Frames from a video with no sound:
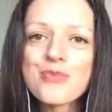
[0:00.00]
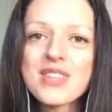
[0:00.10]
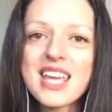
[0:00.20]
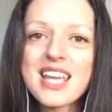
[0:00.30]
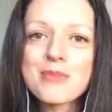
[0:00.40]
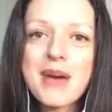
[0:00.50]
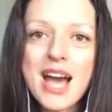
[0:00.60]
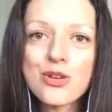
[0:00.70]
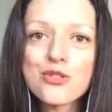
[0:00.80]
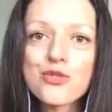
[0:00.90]
in
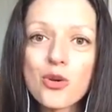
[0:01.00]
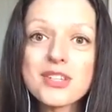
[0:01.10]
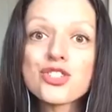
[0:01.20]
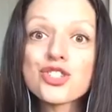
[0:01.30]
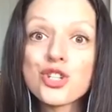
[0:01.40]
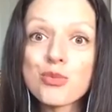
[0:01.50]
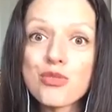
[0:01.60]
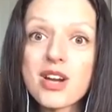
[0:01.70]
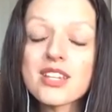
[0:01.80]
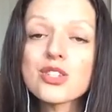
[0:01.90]
powder form, is
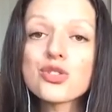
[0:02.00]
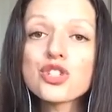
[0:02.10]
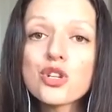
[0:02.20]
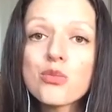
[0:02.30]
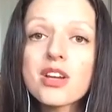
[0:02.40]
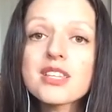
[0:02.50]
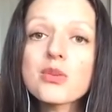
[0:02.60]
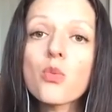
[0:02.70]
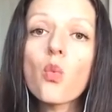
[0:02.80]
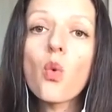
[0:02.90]
turmeric. So turmeric is
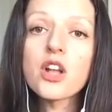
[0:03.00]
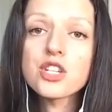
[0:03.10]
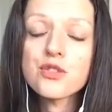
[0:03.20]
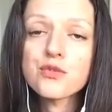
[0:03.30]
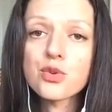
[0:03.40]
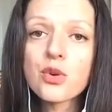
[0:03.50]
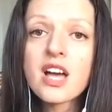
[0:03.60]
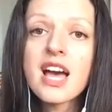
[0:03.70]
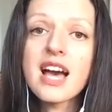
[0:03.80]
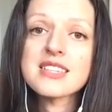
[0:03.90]
wonderful
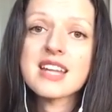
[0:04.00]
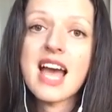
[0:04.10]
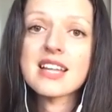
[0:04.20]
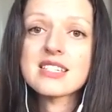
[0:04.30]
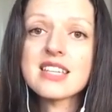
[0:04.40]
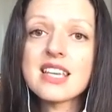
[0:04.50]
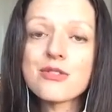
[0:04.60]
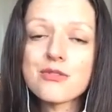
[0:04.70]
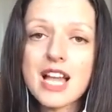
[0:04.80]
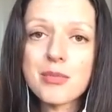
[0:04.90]
as an
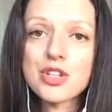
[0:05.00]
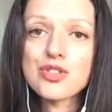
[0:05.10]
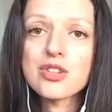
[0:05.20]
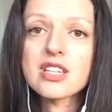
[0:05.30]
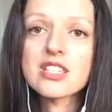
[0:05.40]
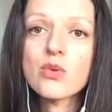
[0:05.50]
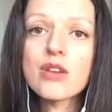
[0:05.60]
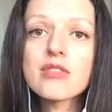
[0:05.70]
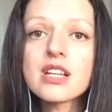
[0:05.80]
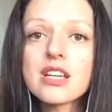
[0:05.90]
anti-inflammatory. So I
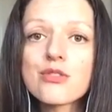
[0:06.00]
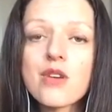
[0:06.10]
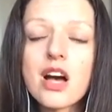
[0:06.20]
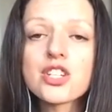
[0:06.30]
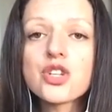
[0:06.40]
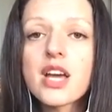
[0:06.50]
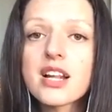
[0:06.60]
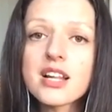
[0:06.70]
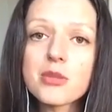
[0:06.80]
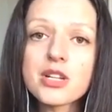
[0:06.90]
really advise you get
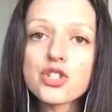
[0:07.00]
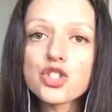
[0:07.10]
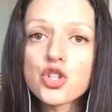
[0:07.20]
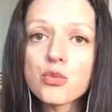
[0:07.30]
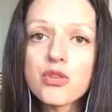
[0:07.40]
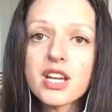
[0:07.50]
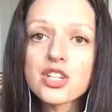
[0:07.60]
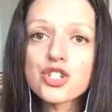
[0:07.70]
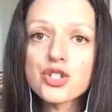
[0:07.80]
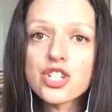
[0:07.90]
a little bit of turmeric
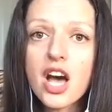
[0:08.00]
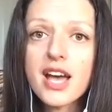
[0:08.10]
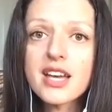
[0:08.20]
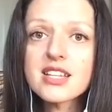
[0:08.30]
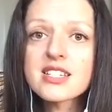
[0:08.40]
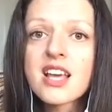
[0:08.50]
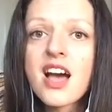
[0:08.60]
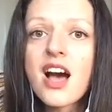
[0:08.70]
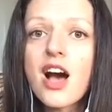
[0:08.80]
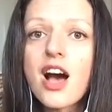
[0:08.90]
into your diet,
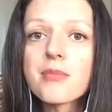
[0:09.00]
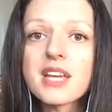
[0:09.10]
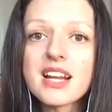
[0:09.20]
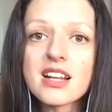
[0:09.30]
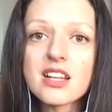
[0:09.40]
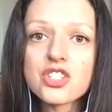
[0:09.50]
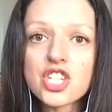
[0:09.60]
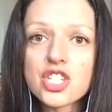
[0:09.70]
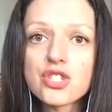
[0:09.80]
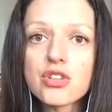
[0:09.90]
get a little
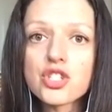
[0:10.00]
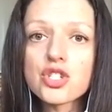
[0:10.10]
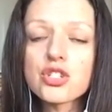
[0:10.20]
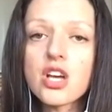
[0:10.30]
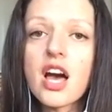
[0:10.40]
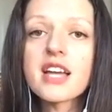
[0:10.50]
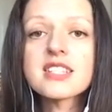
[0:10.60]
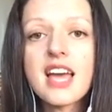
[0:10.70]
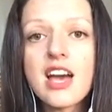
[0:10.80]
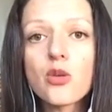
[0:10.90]
ginger into your diet
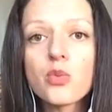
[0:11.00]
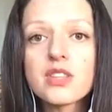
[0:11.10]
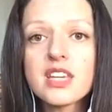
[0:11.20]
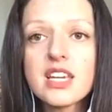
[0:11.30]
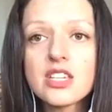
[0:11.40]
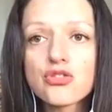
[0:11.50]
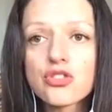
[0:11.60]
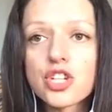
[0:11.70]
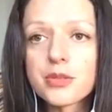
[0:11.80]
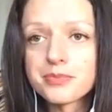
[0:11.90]
to help with the
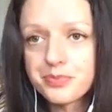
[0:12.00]
estrogen.